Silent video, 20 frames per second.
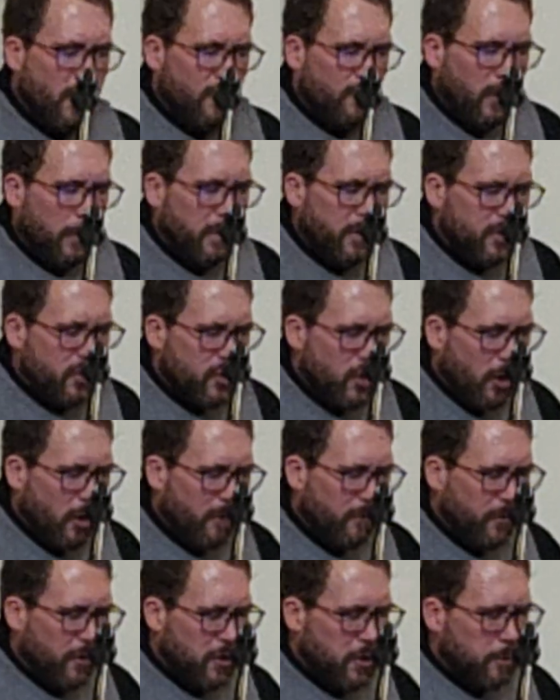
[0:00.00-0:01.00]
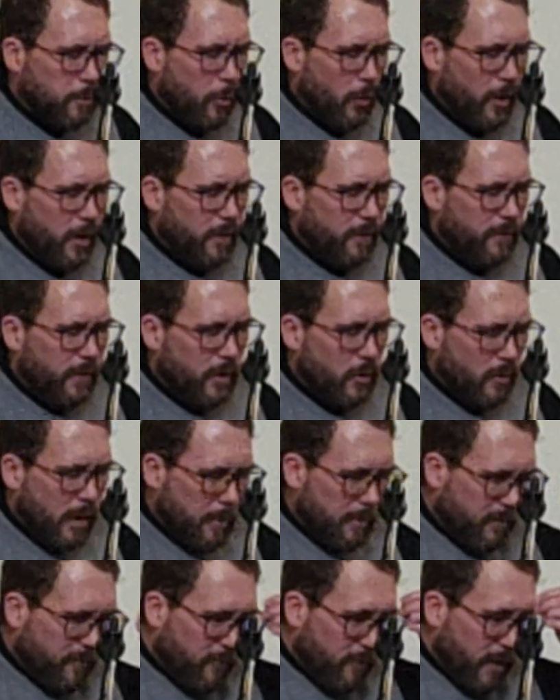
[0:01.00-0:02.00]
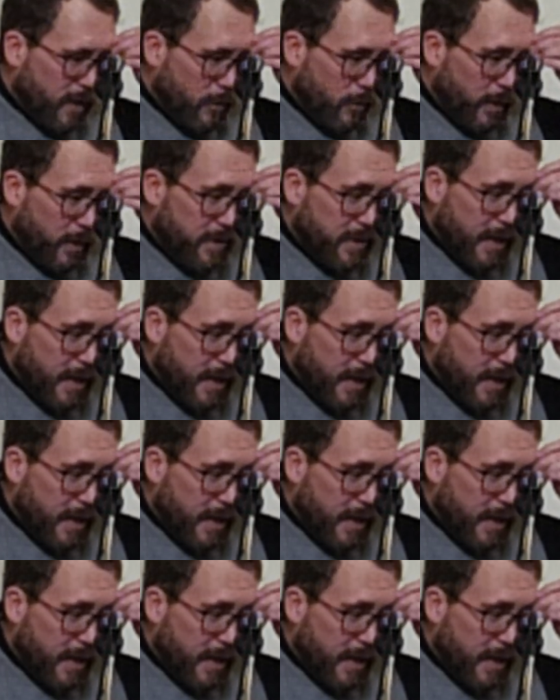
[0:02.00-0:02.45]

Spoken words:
from a surface point of view, I'm afraid. We